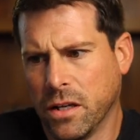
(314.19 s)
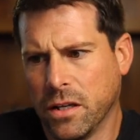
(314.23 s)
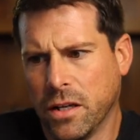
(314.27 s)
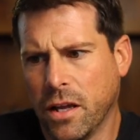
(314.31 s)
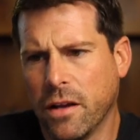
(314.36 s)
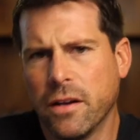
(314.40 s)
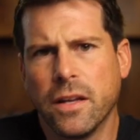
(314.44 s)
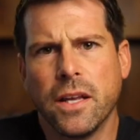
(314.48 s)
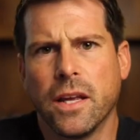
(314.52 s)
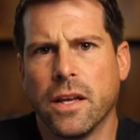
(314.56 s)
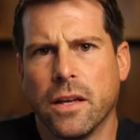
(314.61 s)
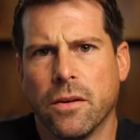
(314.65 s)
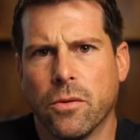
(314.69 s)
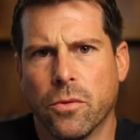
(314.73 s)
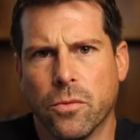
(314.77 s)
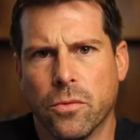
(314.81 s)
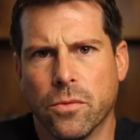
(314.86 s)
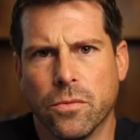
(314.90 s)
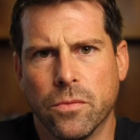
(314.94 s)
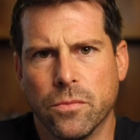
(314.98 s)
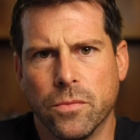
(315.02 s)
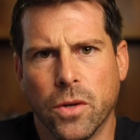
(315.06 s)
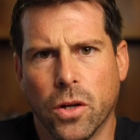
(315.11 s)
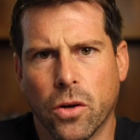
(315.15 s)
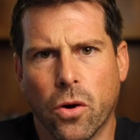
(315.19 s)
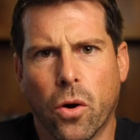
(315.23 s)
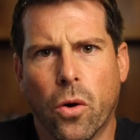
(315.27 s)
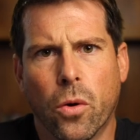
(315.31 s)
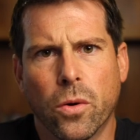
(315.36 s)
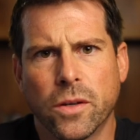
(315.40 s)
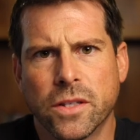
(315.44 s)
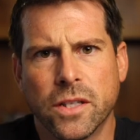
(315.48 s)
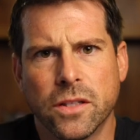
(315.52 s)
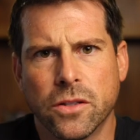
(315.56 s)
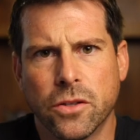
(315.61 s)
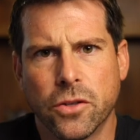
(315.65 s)
any, you know,
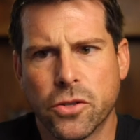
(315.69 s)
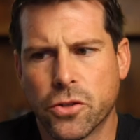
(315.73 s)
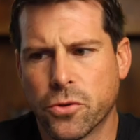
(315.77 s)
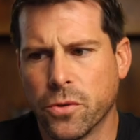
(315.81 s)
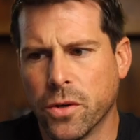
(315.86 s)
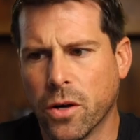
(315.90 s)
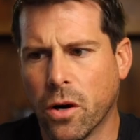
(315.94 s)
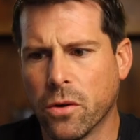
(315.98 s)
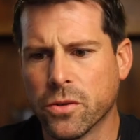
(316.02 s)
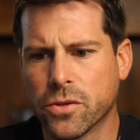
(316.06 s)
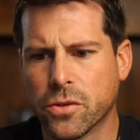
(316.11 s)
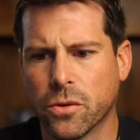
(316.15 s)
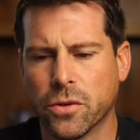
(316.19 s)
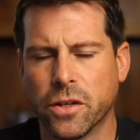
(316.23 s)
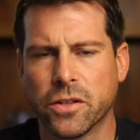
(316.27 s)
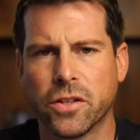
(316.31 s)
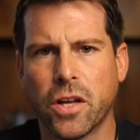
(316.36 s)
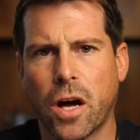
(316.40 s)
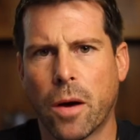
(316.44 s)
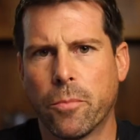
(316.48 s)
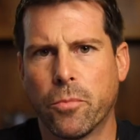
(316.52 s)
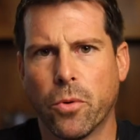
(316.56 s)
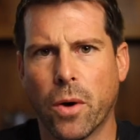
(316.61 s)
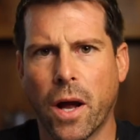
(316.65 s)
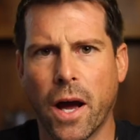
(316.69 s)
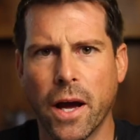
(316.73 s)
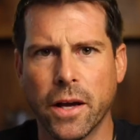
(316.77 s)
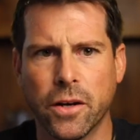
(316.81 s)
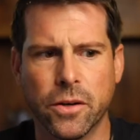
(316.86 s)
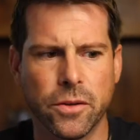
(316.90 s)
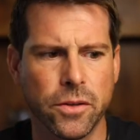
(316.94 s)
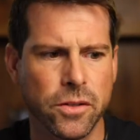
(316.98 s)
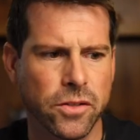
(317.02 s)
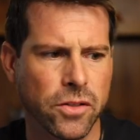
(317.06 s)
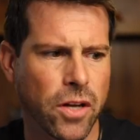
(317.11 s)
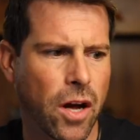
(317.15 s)
horse industry, also the top
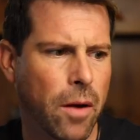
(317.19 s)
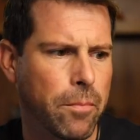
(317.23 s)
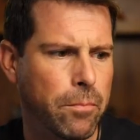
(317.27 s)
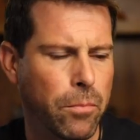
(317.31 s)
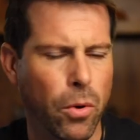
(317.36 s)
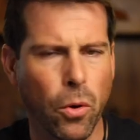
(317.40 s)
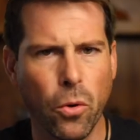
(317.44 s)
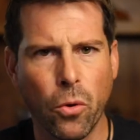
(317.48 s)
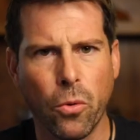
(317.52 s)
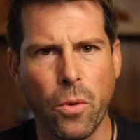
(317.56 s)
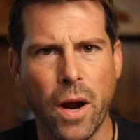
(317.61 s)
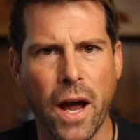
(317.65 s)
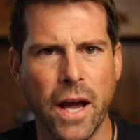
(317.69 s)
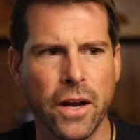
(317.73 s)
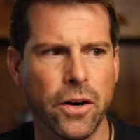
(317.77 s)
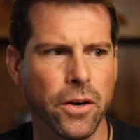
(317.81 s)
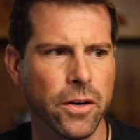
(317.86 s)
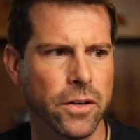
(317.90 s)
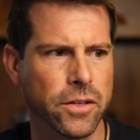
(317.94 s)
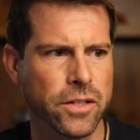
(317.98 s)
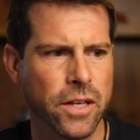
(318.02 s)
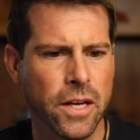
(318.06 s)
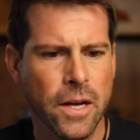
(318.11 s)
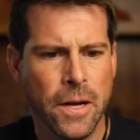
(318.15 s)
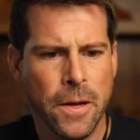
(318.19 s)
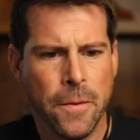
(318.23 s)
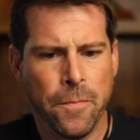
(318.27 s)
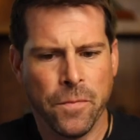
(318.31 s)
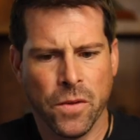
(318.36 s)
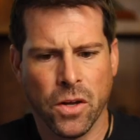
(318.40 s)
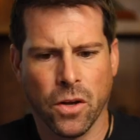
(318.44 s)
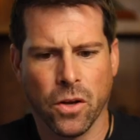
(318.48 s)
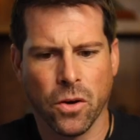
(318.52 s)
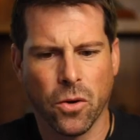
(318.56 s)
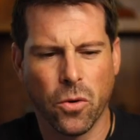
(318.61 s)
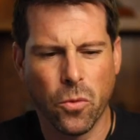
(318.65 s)
riders, top bull riders,
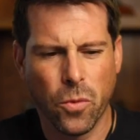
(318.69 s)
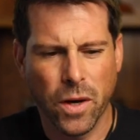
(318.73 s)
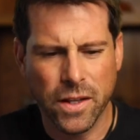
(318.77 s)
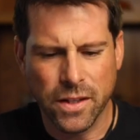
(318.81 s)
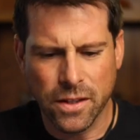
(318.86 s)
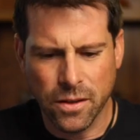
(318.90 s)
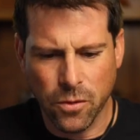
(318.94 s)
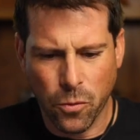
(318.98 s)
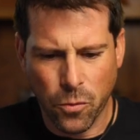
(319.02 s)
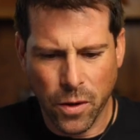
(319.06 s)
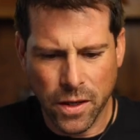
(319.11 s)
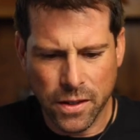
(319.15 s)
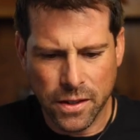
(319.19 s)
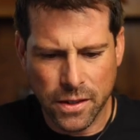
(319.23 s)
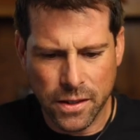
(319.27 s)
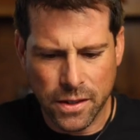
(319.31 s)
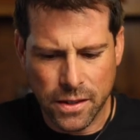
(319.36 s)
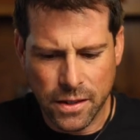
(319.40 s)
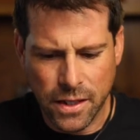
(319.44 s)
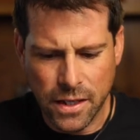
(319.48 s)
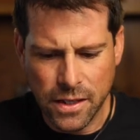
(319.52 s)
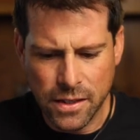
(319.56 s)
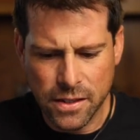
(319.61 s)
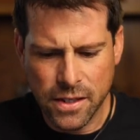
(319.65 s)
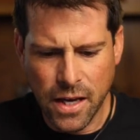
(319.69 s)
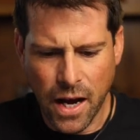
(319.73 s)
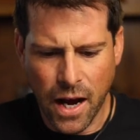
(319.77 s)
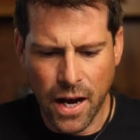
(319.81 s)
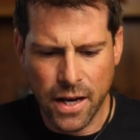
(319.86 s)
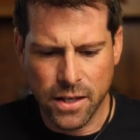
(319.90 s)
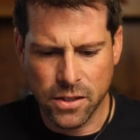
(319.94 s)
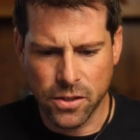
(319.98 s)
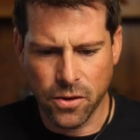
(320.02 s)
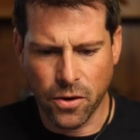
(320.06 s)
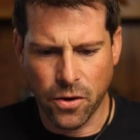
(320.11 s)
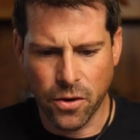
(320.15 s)
you know, when these
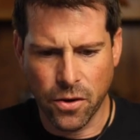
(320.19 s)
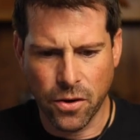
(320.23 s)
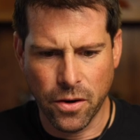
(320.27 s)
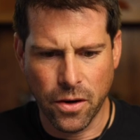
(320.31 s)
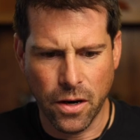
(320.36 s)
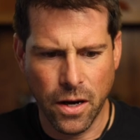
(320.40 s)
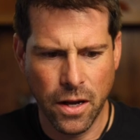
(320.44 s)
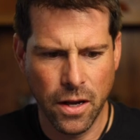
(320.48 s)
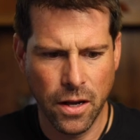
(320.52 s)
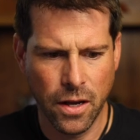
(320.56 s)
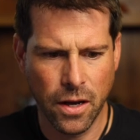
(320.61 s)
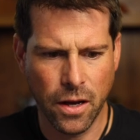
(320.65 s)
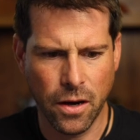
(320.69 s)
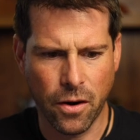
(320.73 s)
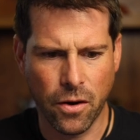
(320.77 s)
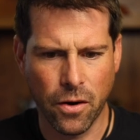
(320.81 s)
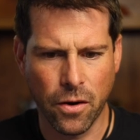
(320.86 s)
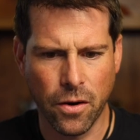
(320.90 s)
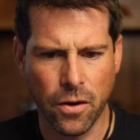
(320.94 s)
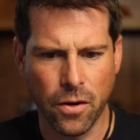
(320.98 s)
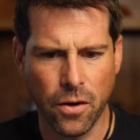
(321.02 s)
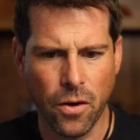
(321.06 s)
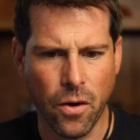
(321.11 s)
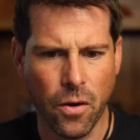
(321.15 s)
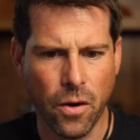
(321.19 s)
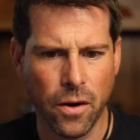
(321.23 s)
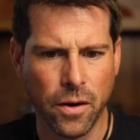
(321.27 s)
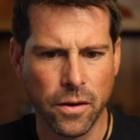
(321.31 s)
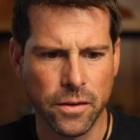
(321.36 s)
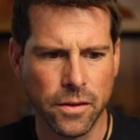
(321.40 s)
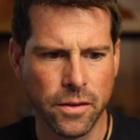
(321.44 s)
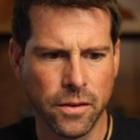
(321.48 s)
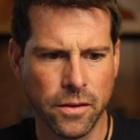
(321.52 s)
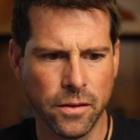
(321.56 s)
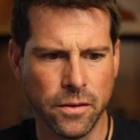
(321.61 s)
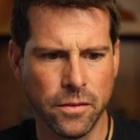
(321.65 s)
guys are
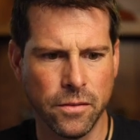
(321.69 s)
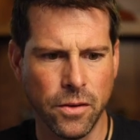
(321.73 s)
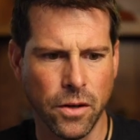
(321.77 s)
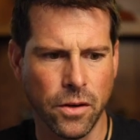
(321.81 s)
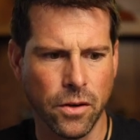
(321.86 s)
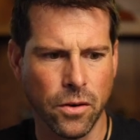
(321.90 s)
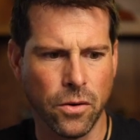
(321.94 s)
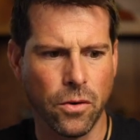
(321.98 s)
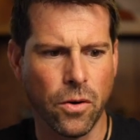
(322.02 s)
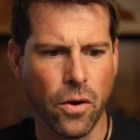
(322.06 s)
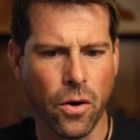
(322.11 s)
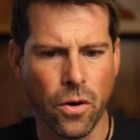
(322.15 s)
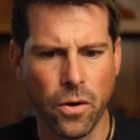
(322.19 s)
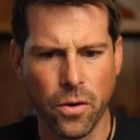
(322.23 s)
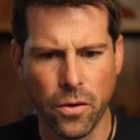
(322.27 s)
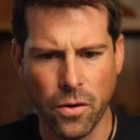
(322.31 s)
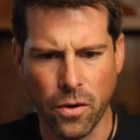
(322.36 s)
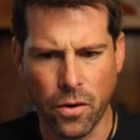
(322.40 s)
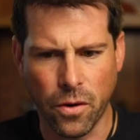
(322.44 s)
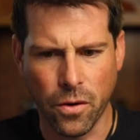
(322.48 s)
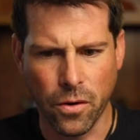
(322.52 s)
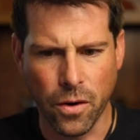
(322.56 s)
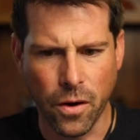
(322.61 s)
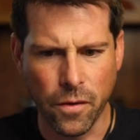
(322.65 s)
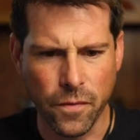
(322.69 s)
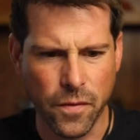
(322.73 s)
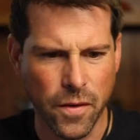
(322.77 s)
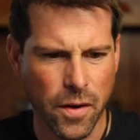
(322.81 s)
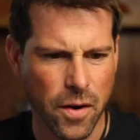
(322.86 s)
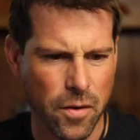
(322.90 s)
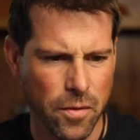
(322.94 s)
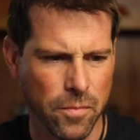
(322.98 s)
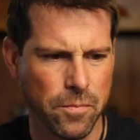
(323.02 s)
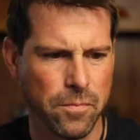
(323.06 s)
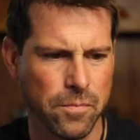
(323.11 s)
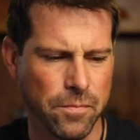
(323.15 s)
on
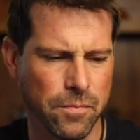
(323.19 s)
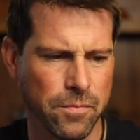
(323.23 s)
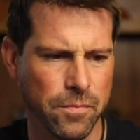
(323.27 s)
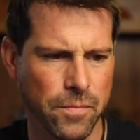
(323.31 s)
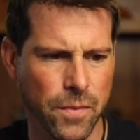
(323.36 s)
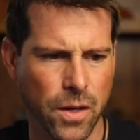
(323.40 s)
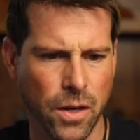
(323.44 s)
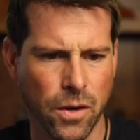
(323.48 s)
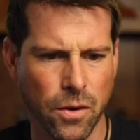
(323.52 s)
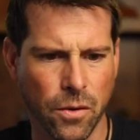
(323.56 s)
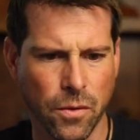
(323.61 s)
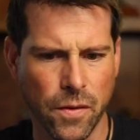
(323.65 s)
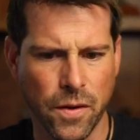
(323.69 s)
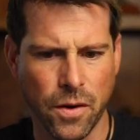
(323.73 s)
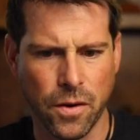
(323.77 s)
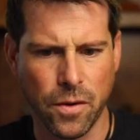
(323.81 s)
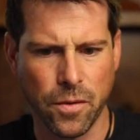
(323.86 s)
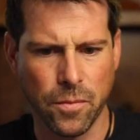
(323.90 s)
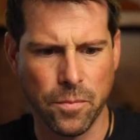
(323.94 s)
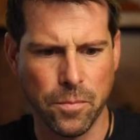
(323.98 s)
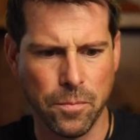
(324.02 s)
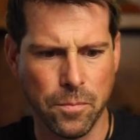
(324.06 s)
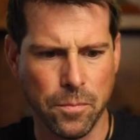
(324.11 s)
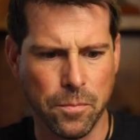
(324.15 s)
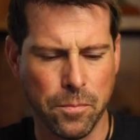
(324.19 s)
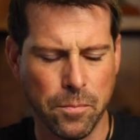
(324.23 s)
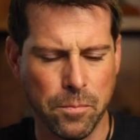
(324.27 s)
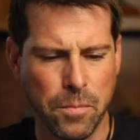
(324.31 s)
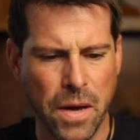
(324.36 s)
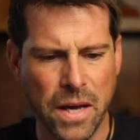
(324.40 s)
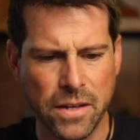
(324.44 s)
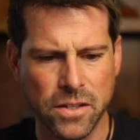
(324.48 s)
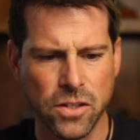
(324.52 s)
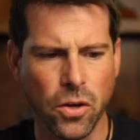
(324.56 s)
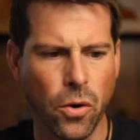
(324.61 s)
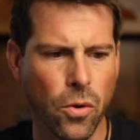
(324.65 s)
their, you know, their
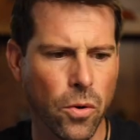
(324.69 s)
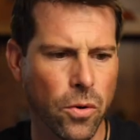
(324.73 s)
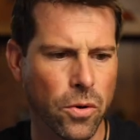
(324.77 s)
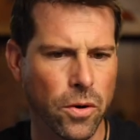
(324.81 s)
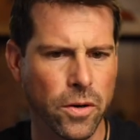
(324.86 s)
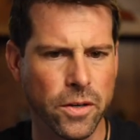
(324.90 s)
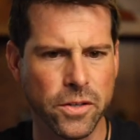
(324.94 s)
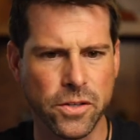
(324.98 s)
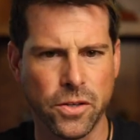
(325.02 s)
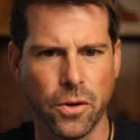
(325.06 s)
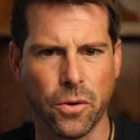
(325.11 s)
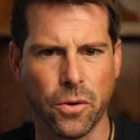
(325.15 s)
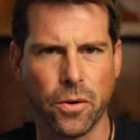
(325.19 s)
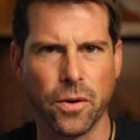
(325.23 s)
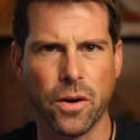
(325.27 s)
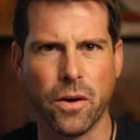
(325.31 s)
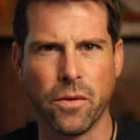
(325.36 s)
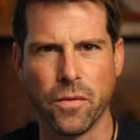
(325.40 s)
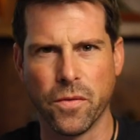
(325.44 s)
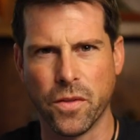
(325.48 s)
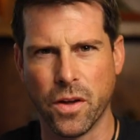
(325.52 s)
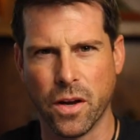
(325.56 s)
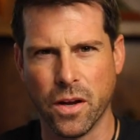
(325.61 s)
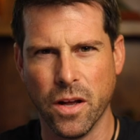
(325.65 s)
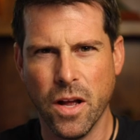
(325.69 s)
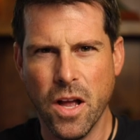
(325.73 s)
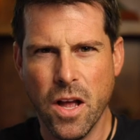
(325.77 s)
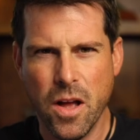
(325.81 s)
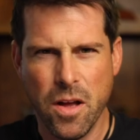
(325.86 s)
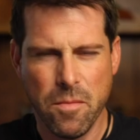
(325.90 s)
best horse, or on the